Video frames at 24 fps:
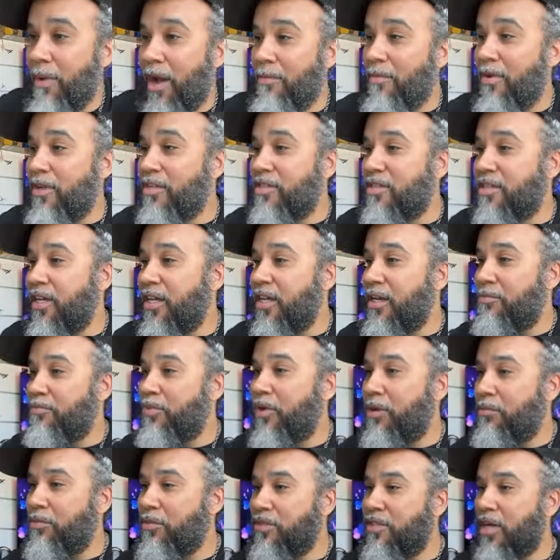I've been seeing
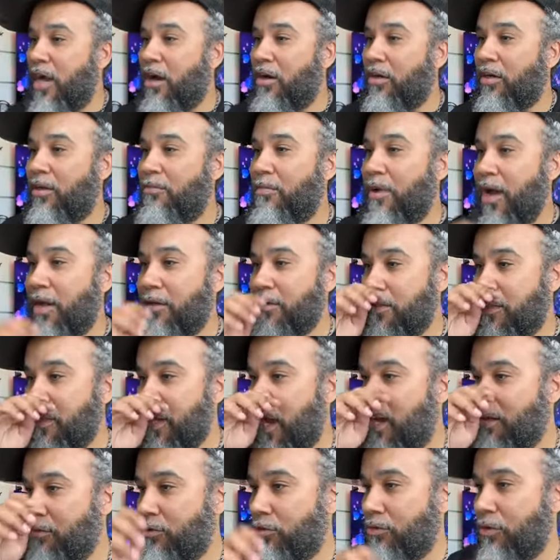people talking about
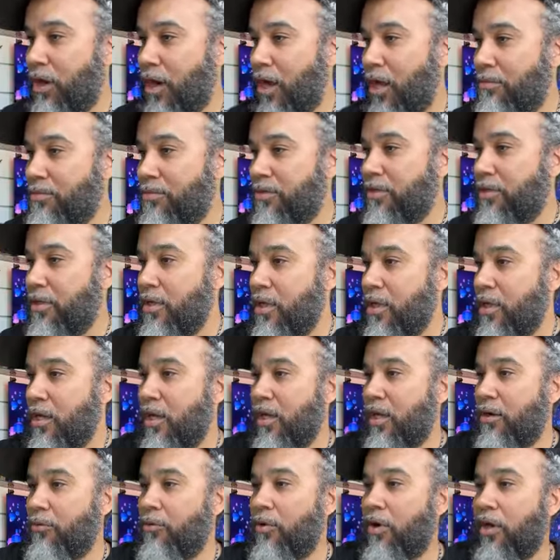shock drops
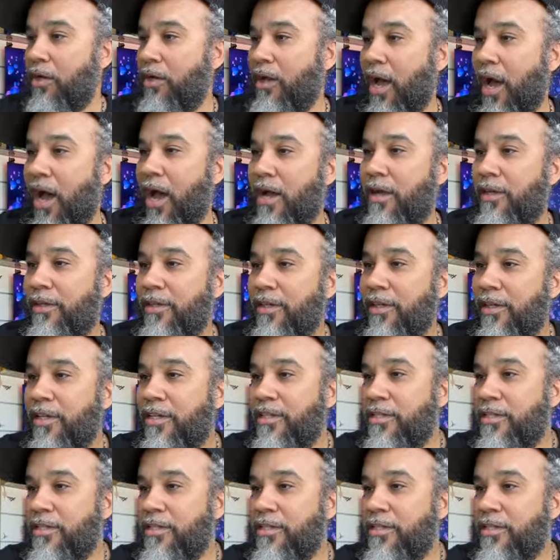and whatnot.